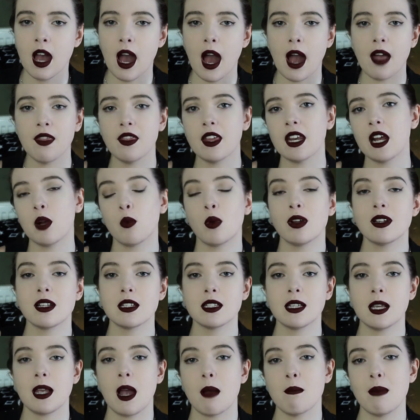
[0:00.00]
And then I want to
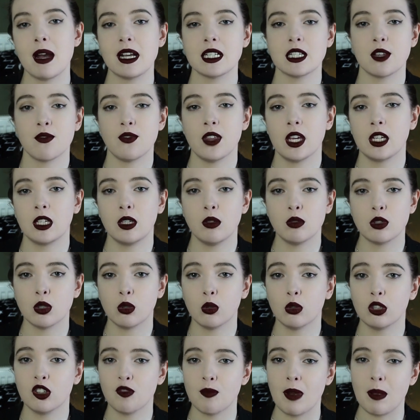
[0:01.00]
say a massive thank you to
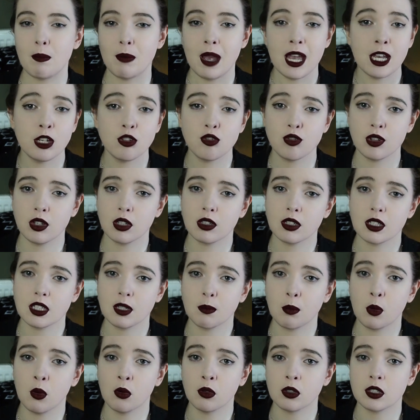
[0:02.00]
all of my Patreon
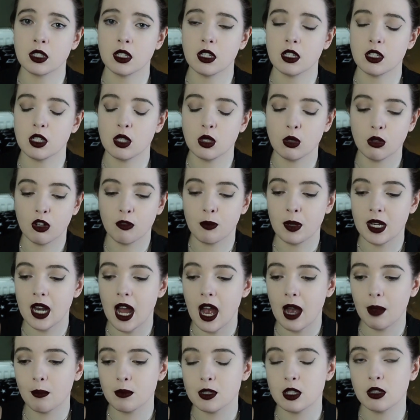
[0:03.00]
supporters. You have been
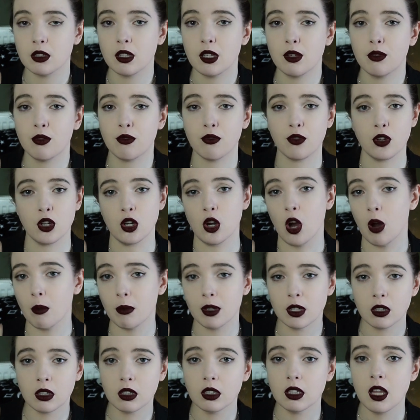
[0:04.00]
absolutely
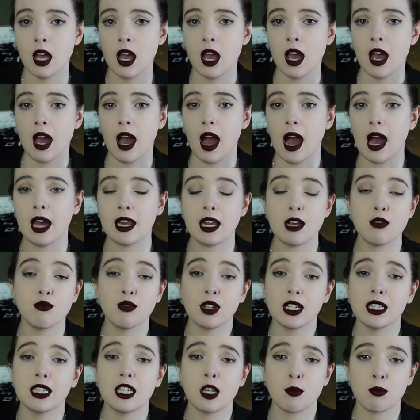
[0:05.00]
phenomenal, and I
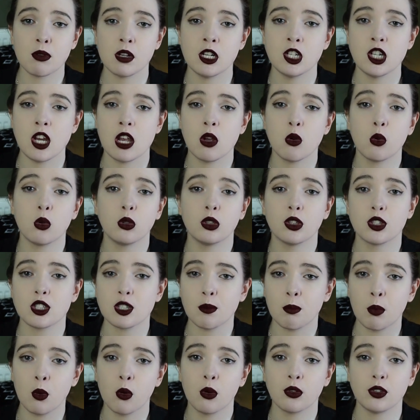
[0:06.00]
really appreciate all the
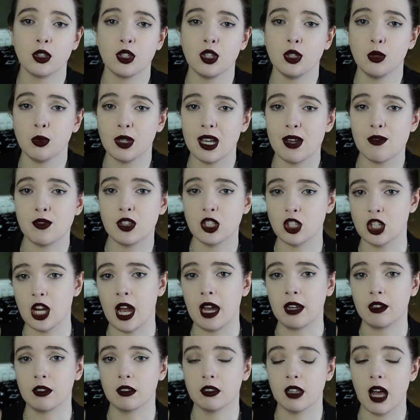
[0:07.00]
support that you give the
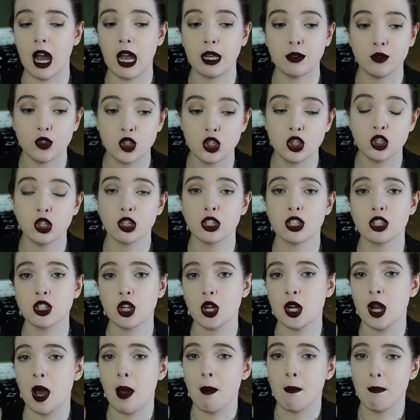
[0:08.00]
channel. I've just
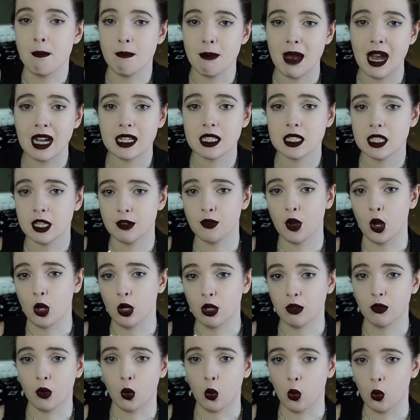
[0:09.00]
done a massive
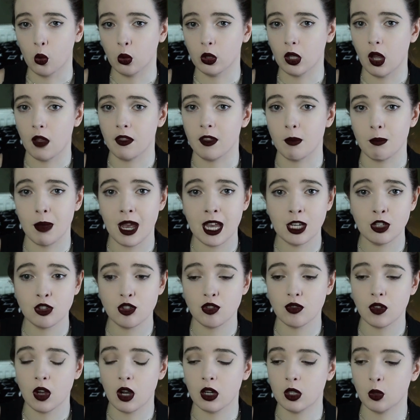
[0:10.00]
overhaul on the
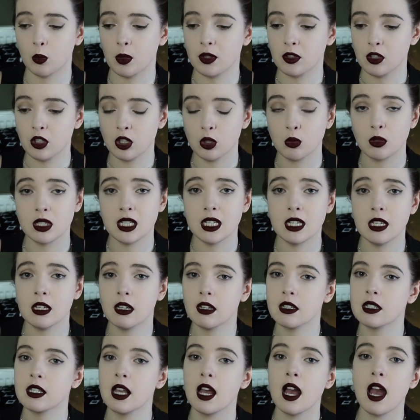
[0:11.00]
Patreon with new
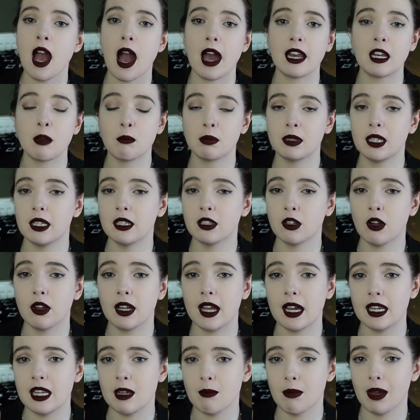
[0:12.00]
tiers, and I'm planning on
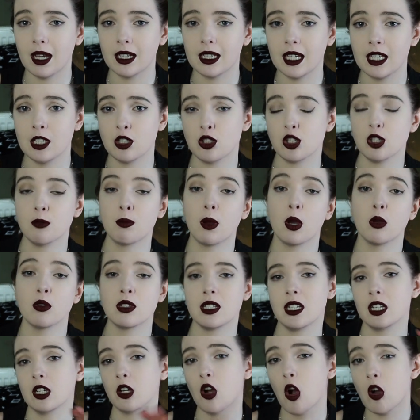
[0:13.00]
getting back into
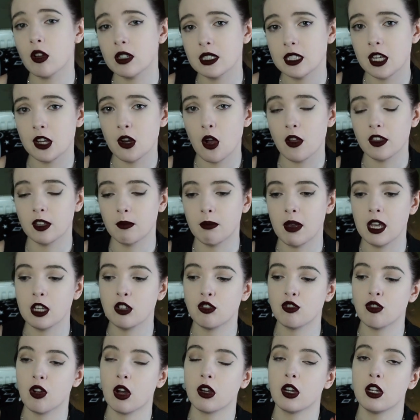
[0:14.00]
posting content on the
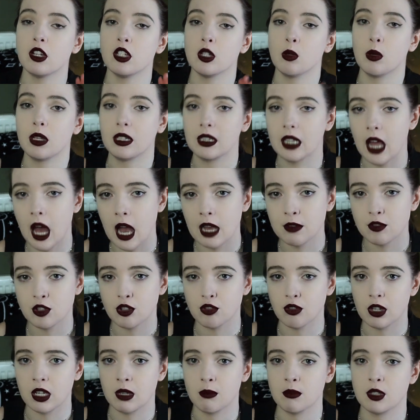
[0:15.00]
Patreon and doing live
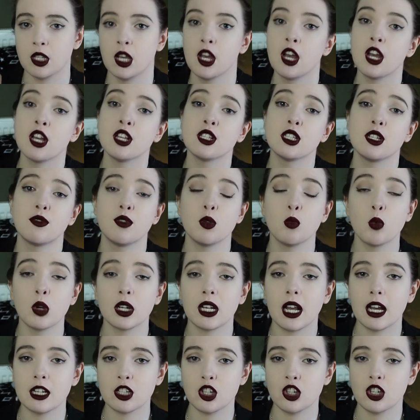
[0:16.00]
streams. So if you would
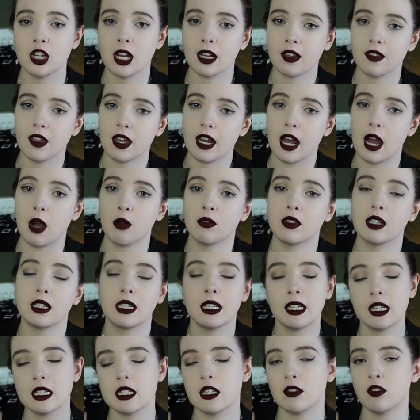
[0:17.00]
like to check that out, the
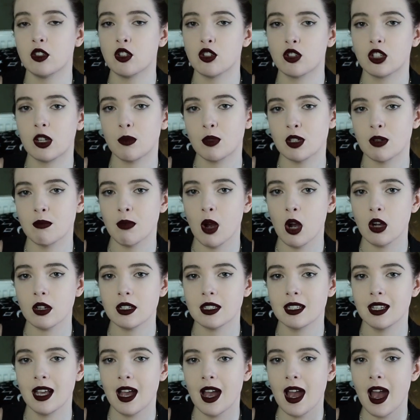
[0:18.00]
link is in the description
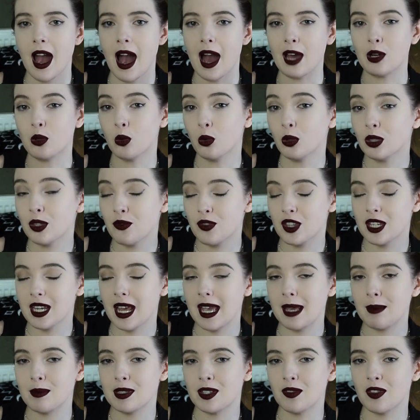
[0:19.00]
box. And all of the
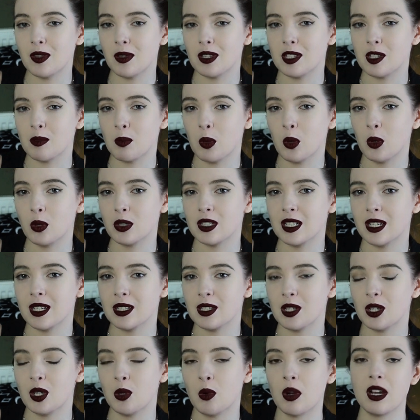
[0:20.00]
names of the supporters
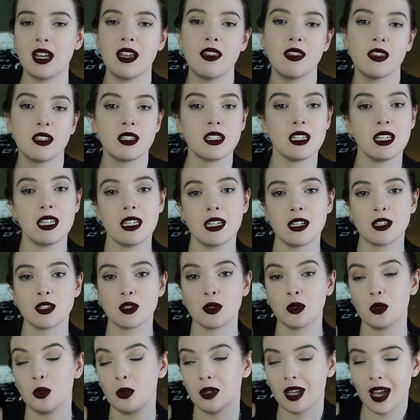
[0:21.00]
who are in the
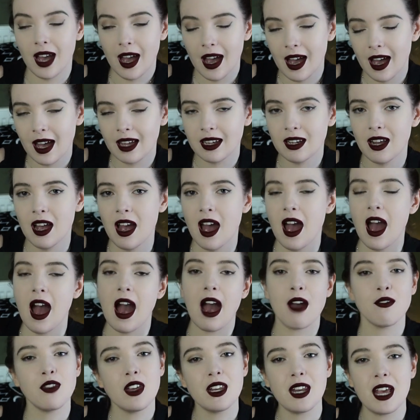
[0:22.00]
tiers who can
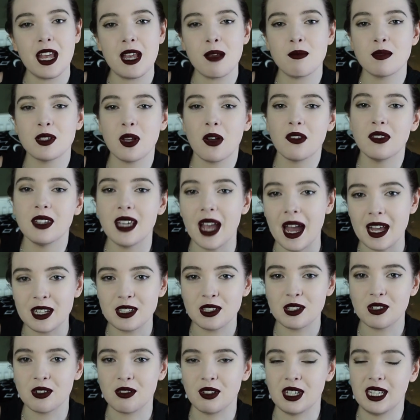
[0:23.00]
have their names names on the end
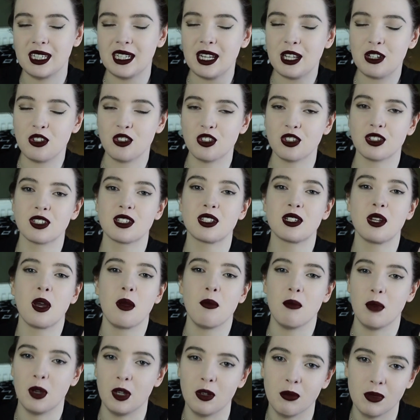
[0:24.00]
screen in just a
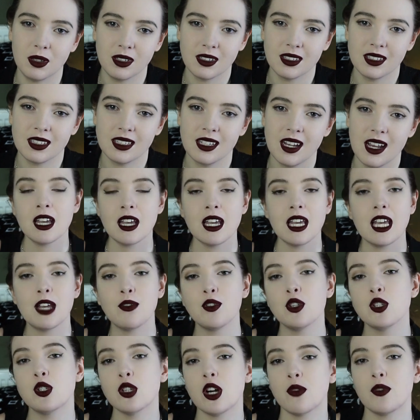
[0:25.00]
moment. If
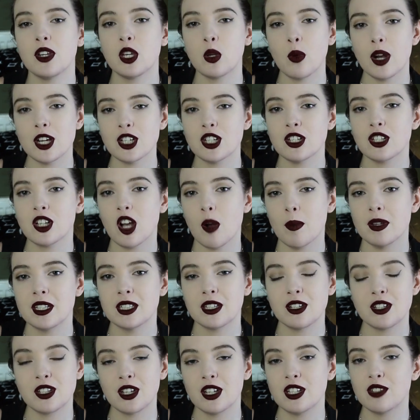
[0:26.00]
you do have any questions, comments,
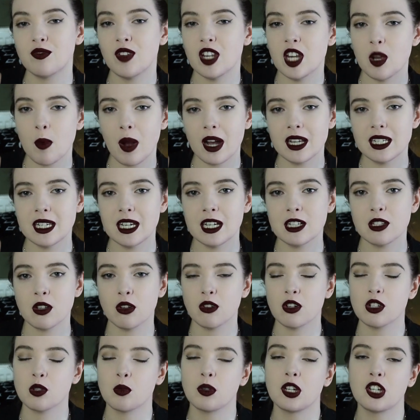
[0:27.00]
concerns, video ideas, or
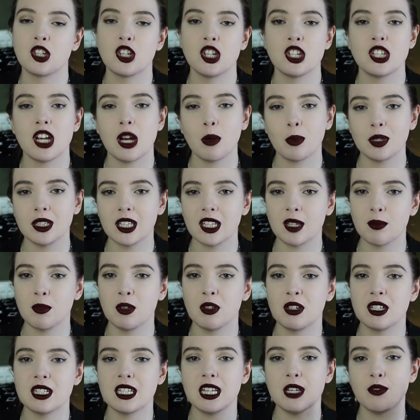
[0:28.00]
just want to chit chat with the
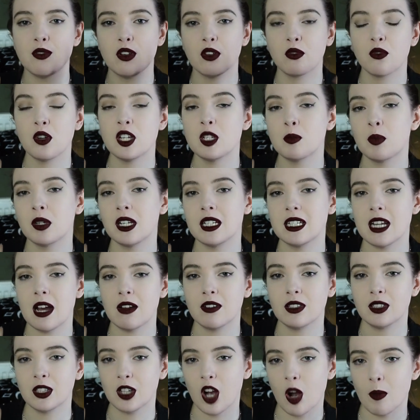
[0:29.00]
community, feel free to put it down
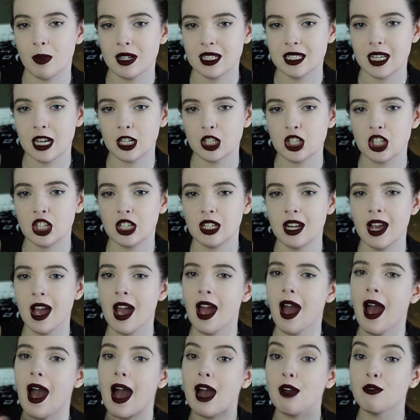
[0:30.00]
in the comment section.
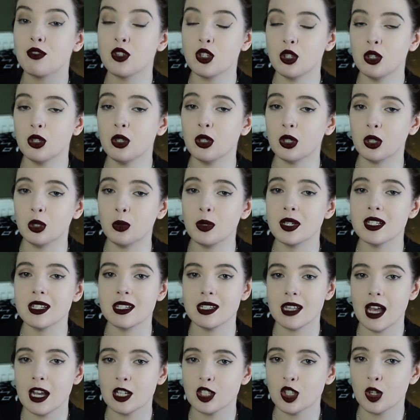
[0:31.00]
Have you
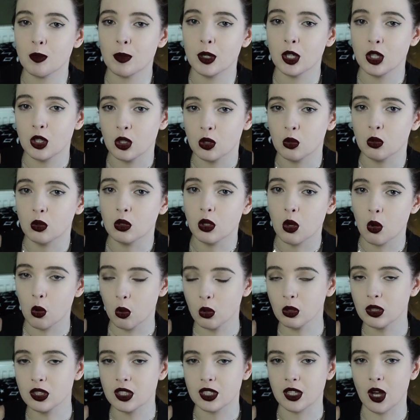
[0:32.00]
set up a Yule
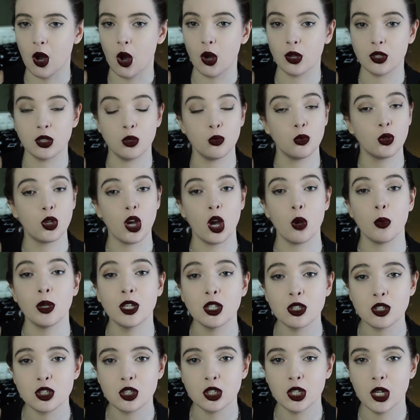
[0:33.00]
altar? Are you
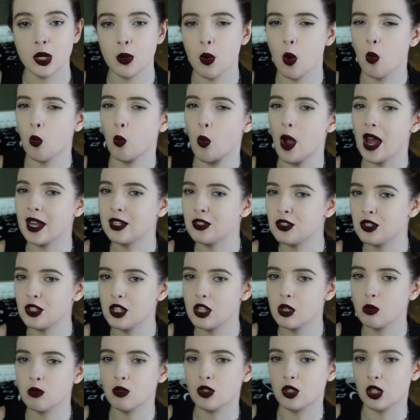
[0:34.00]
going to? When do
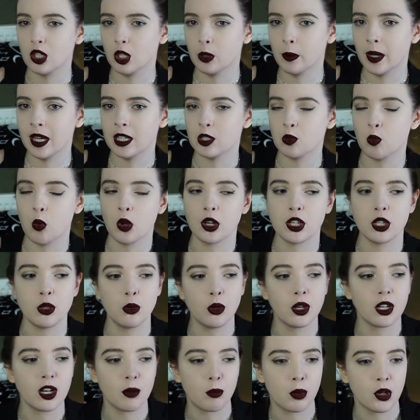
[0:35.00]
you do it? What are you
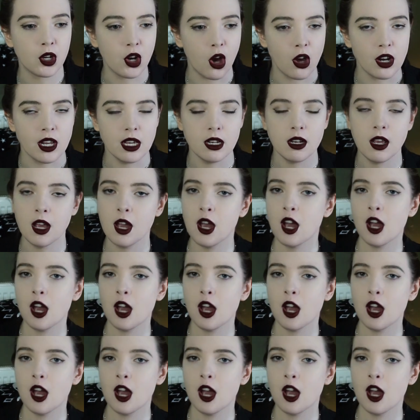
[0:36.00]
going to put on it?